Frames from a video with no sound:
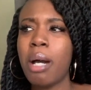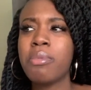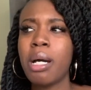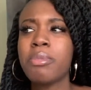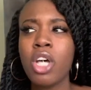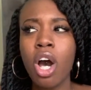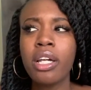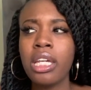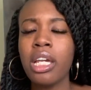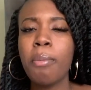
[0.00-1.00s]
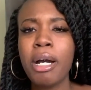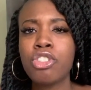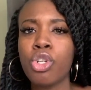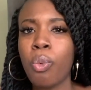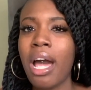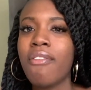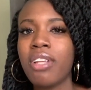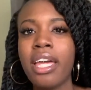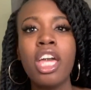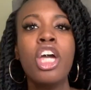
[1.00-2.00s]
I'm I'm talking about your wife,
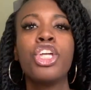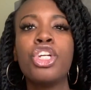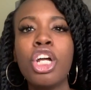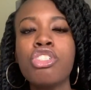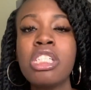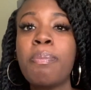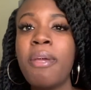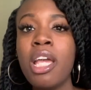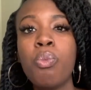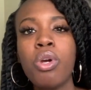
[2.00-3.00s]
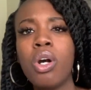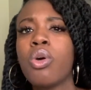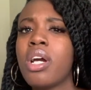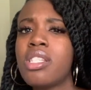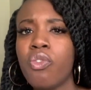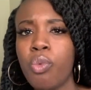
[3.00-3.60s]
like you know, just being real aggressive